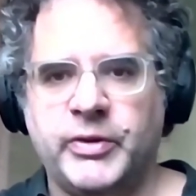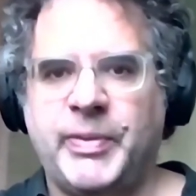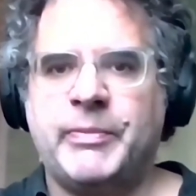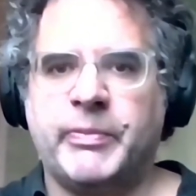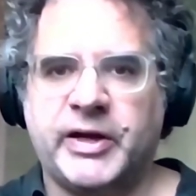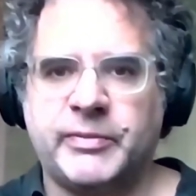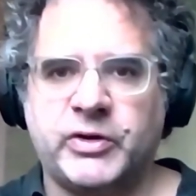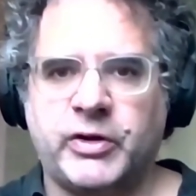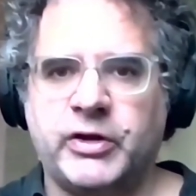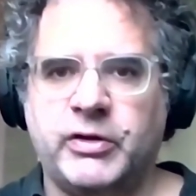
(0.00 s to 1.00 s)
the paperback
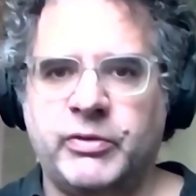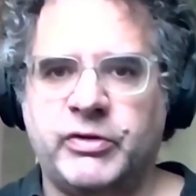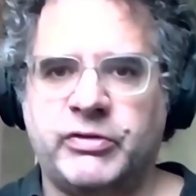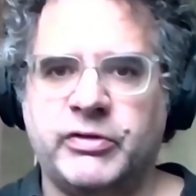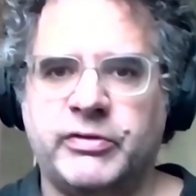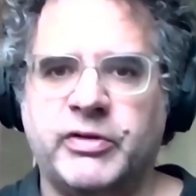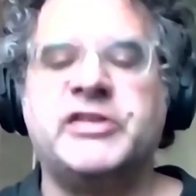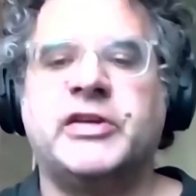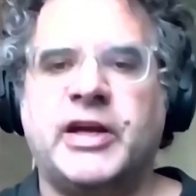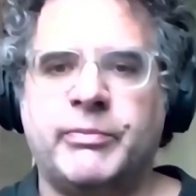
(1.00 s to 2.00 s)
market, which is
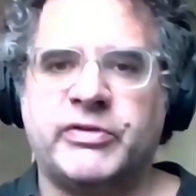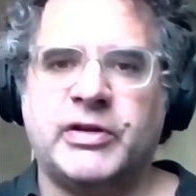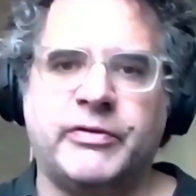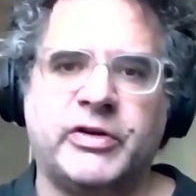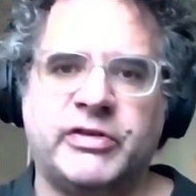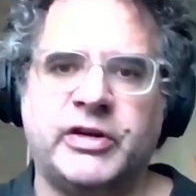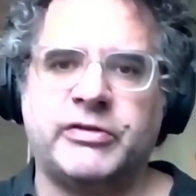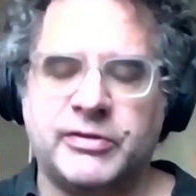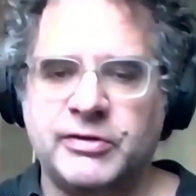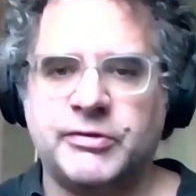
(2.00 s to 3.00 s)
98% of our
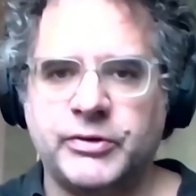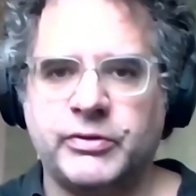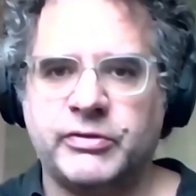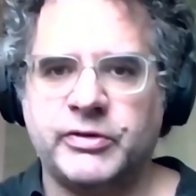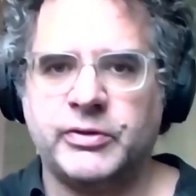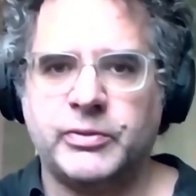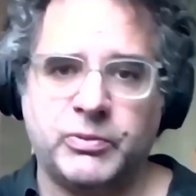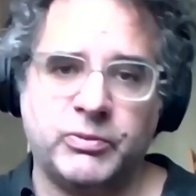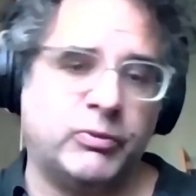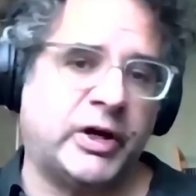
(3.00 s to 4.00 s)
sales are digital.
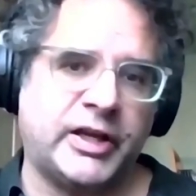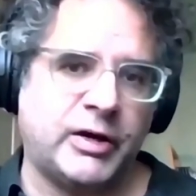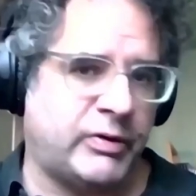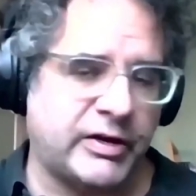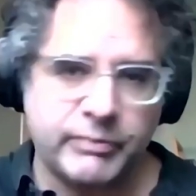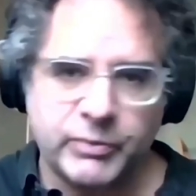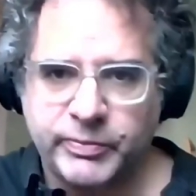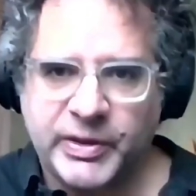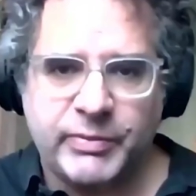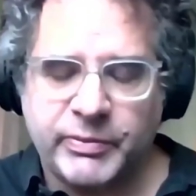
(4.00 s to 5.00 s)
So why can't we have more
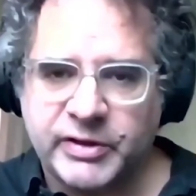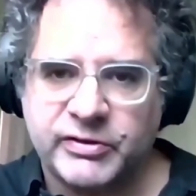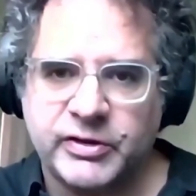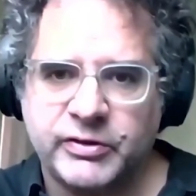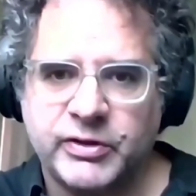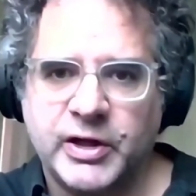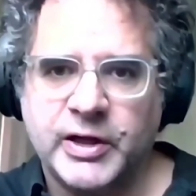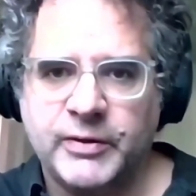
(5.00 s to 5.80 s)
paperback sales?